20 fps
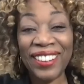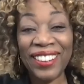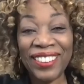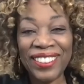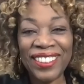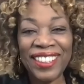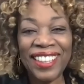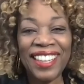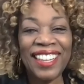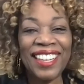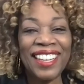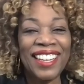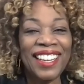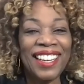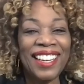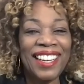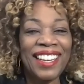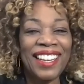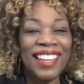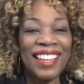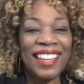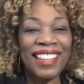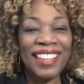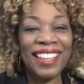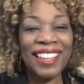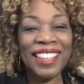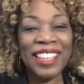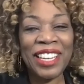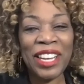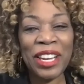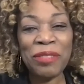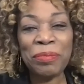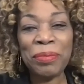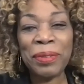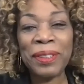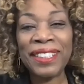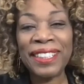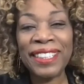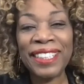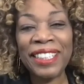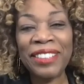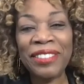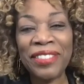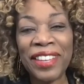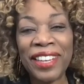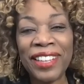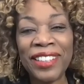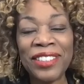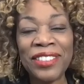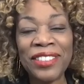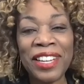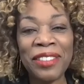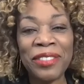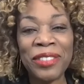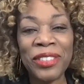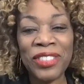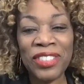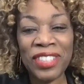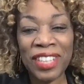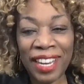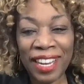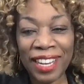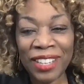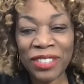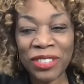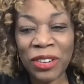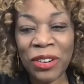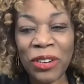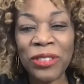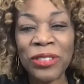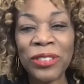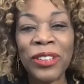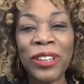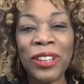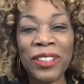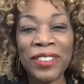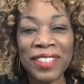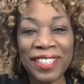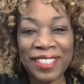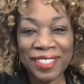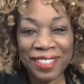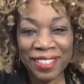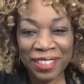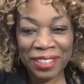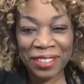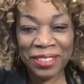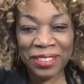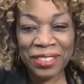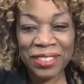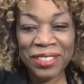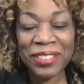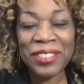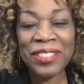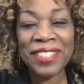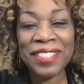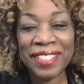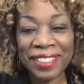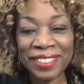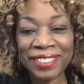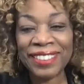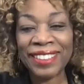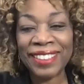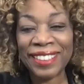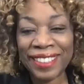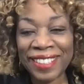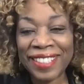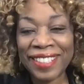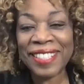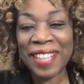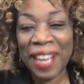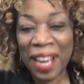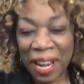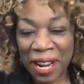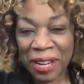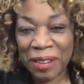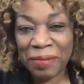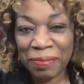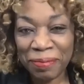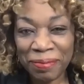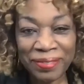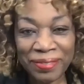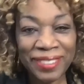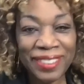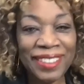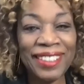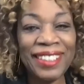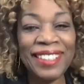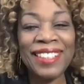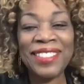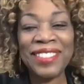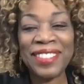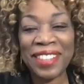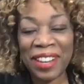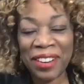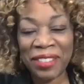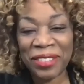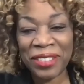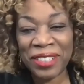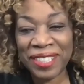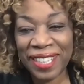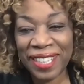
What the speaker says: Oh, I can't believe that you never changed. Over all these years, you still look the same. Each and